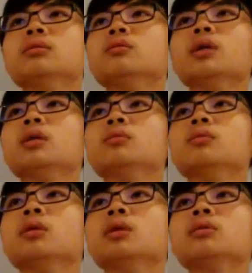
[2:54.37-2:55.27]
wait,
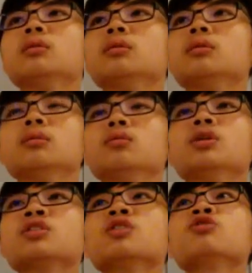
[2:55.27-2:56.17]
what?
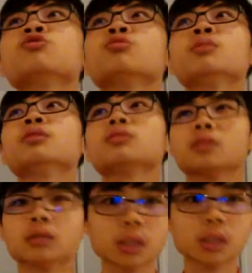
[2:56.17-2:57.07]
Where's the
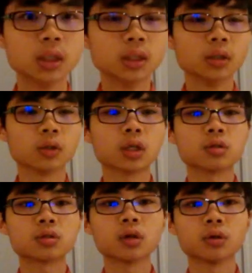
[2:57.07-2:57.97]
instrumental? Okay,
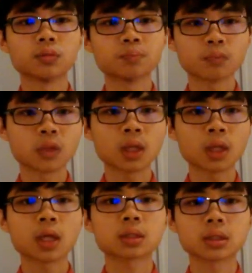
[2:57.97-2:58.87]
so
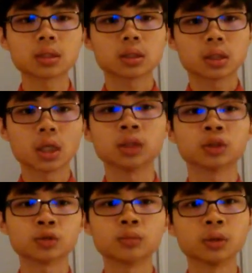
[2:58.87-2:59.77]
next,
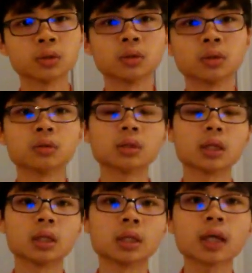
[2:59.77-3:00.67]
instrumental.
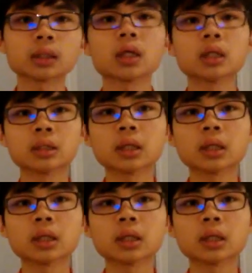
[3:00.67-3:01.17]
In that case,